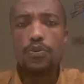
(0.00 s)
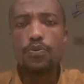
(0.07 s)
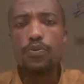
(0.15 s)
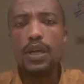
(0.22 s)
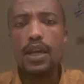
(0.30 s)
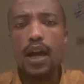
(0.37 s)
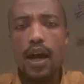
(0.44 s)

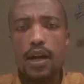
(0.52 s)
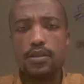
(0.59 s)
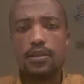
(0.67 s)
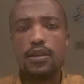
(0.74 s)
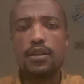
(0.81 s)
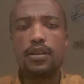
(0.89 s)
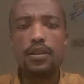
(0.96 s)
we are
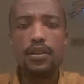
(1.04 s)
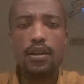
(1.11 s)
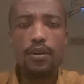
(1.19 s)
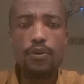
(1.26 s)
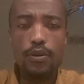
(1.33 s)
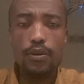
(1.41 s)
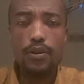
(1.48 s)
still in a
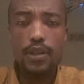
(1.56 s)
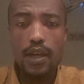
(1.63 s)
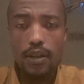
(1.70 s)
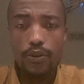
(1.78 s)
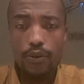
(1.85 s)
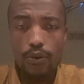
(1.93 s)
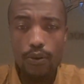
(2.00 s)

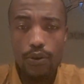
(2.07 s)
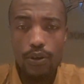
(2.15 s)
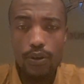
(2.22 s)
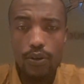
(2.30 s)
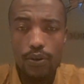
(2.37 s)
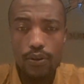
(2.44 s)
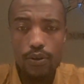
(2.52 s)
colonial yoke.
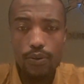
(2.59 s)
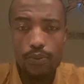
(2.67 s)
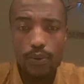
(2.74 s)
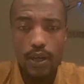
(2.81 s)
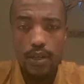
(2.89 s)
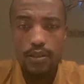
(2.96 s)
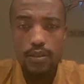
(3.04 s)

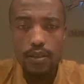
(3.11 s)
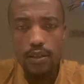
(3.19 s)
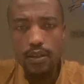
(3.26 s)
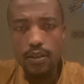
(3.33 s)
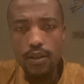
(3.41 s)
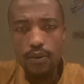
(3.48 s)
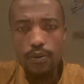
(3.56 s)
We are still
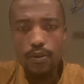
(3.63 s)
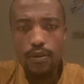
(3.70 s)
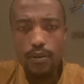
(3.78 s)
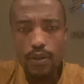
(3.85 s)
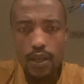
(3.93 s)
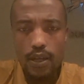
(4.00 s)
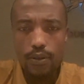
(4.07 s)
in a
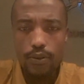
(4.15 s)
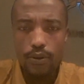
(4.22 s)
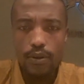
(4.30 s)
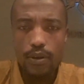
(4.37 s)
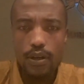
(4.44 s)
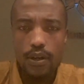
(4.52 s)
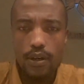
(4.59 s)
colonial
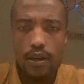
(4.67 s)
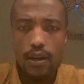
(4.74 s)
yoke.